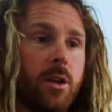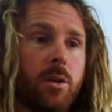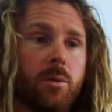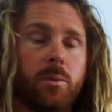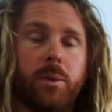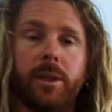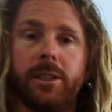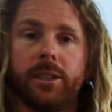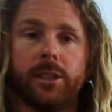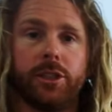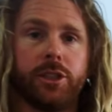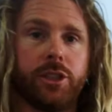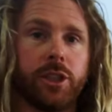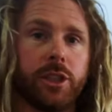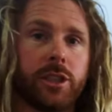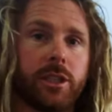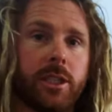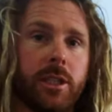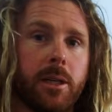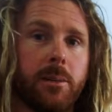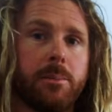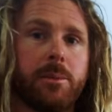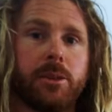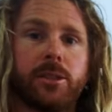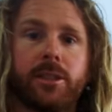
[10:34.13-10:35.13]
which is just
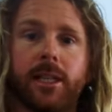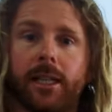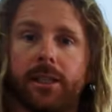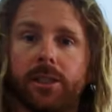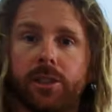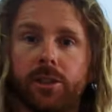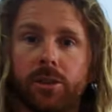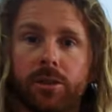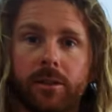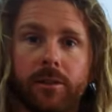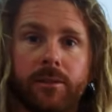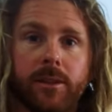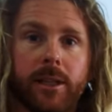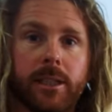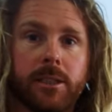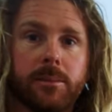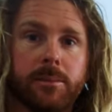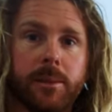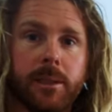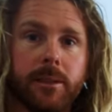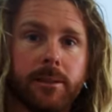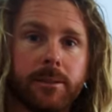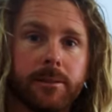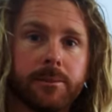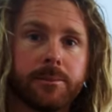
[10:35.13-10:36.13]
going to protect your
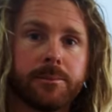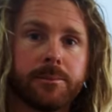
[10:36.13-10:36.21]
investment.